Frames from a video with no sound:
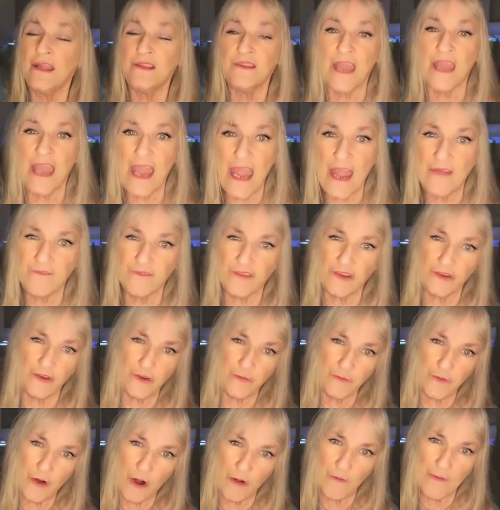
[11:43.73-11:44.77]
and you have to
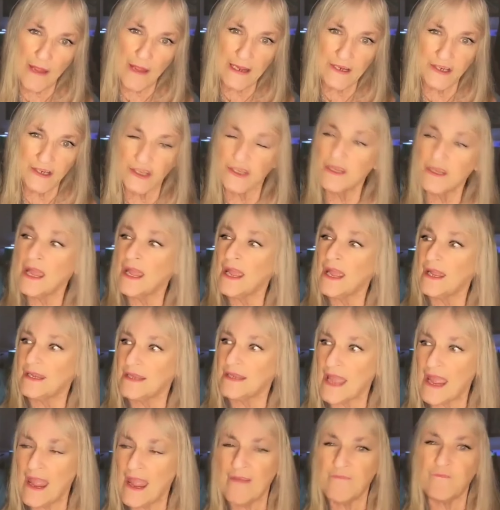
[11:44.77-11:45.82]
do probation, and
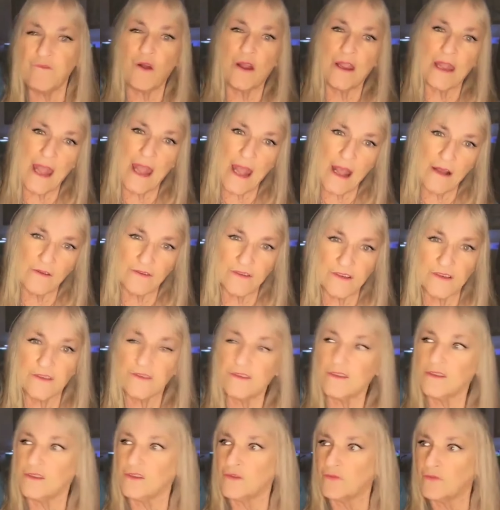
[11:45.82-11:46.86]
the halfway
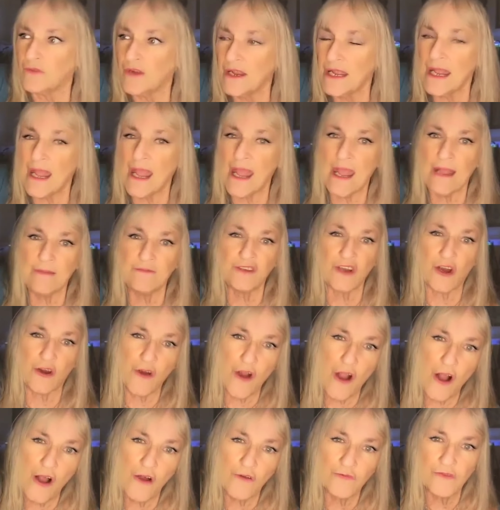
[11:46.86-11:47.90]
houses and the rehabs are
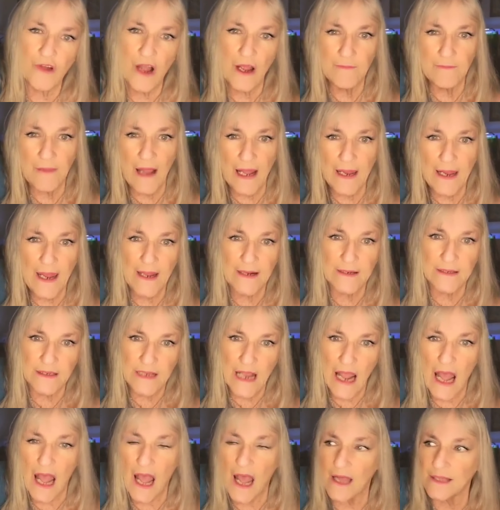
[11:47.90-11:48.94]
all run by
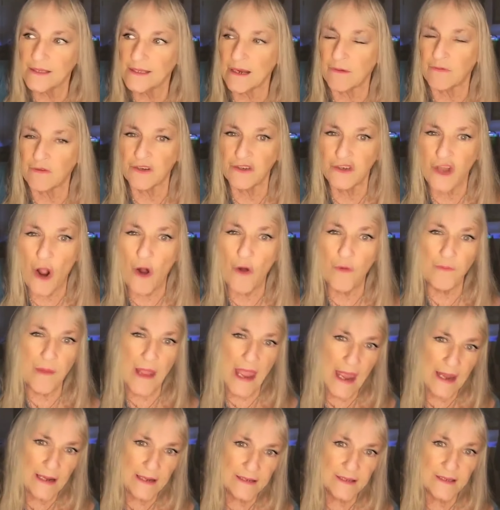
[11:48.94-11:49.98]
ex-cons that were dope
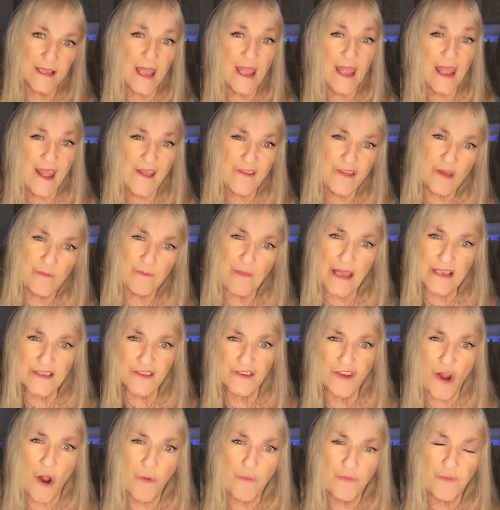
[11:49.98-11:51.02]
addicts, and the
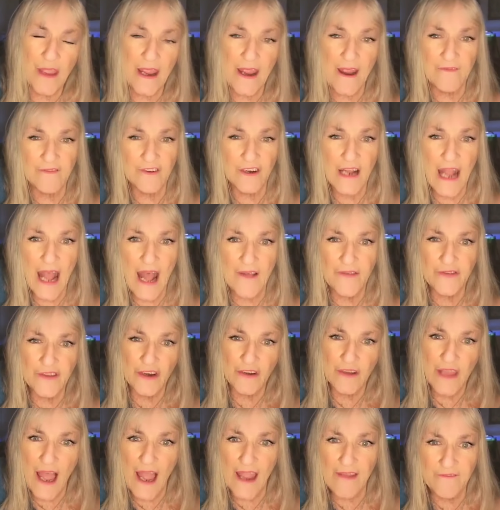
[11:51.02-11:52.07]
best dope they ever got in
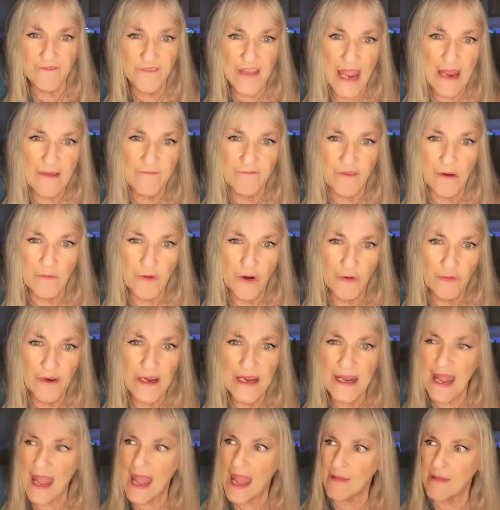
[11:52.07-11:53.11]
their life came from a
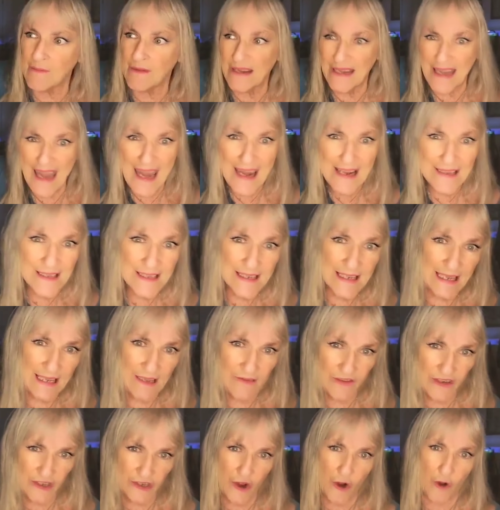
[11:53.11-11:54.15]
rehab, and Nancy
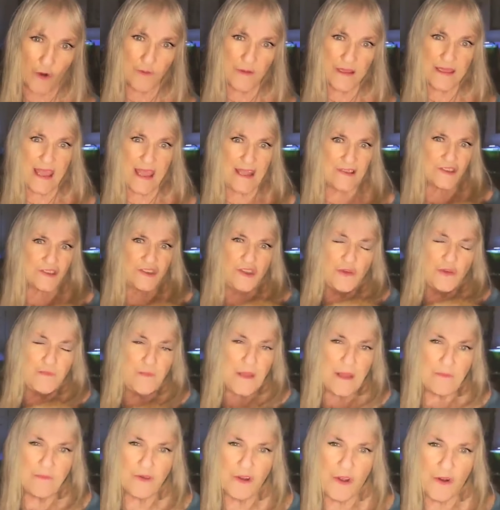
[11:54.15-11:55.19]
even told me that. So you
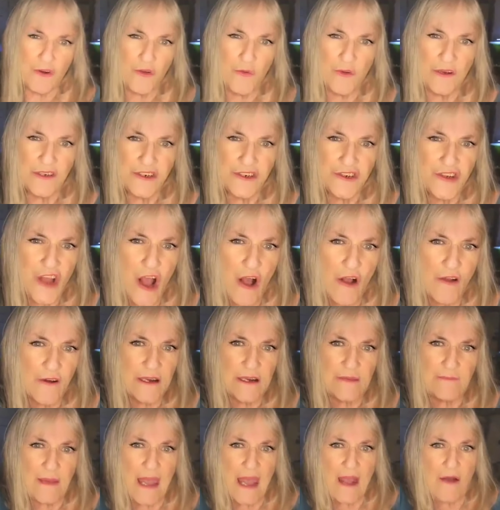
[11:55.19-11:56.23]
people don't know what you're
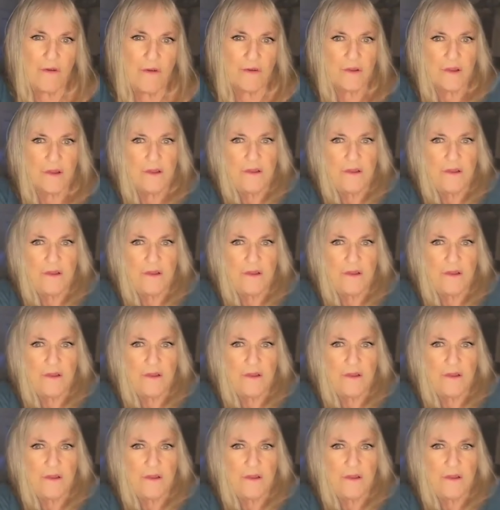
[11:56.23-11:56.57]
talking about.